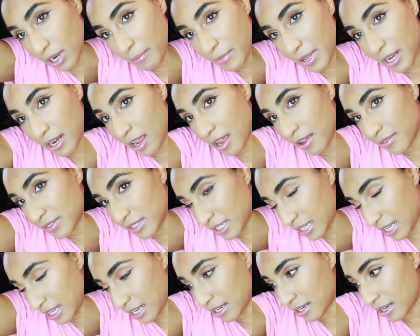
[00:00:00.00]
I mean, I've
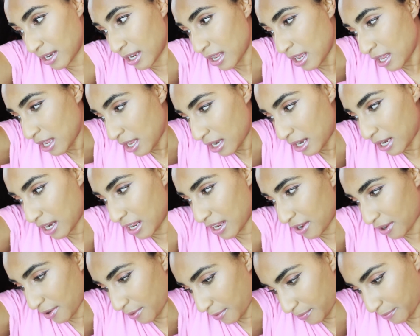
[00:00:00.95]
seen
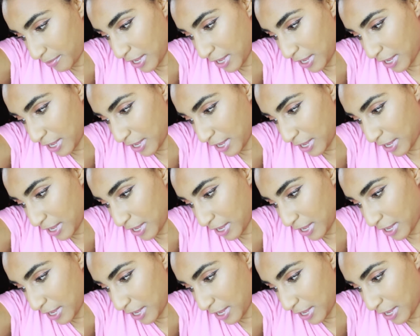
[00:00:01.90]
like